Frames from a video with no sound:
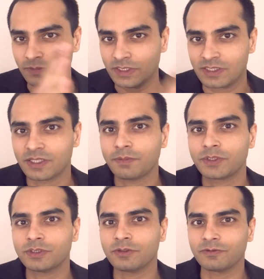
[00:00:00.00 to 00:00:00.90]

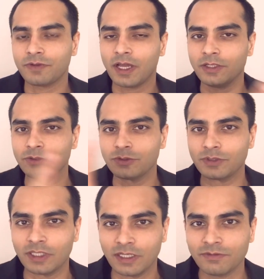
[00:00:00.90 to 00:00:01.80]
inception of value to
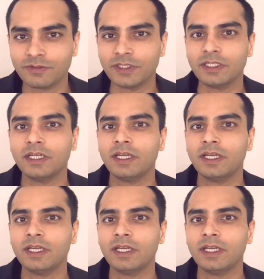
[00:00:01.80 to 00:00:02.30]
delivery